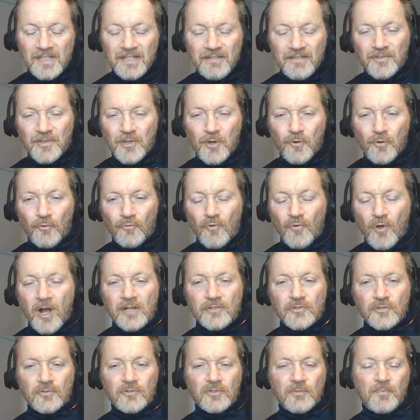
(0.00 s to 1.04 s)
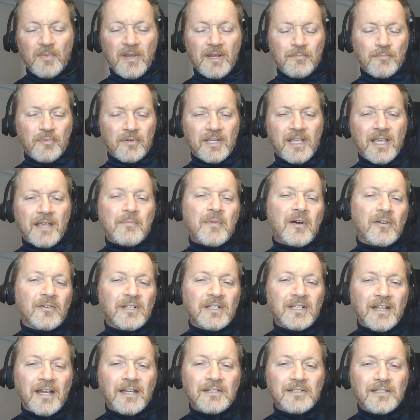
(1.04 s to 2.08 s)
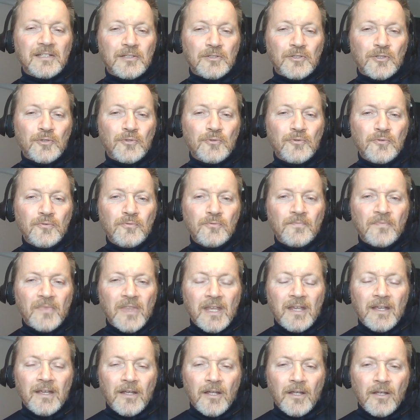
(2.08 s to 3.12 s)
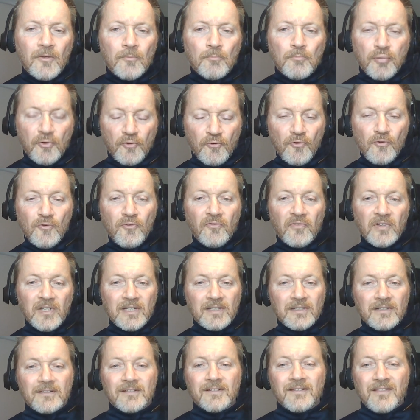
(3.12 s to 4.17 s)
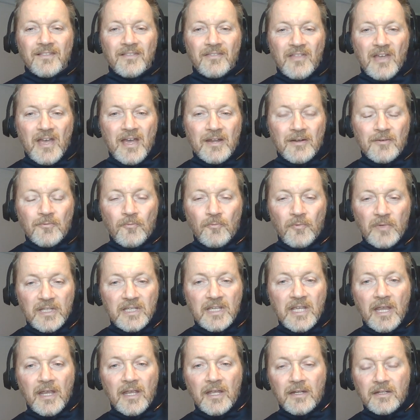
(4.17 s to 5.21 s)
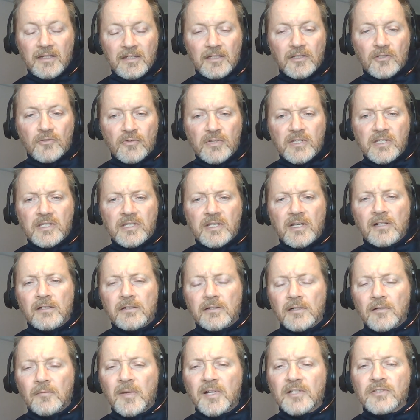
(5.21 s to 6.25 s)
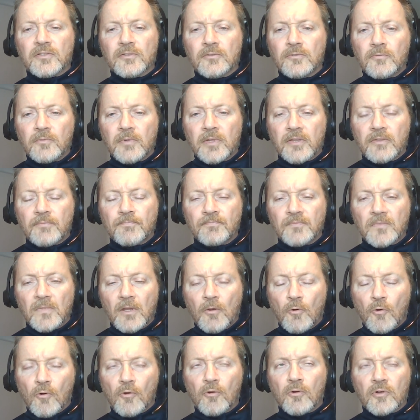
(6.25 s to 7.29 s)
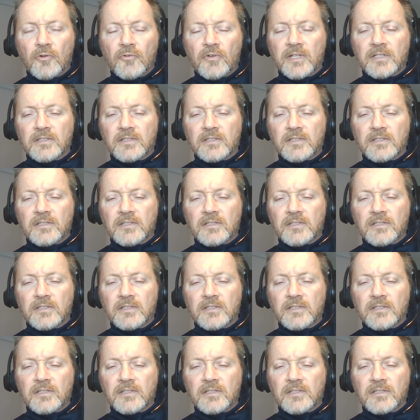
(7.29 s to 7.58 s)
even though Roger's paper came out in '92, proving that we can increase skeletal muscle with oral creatine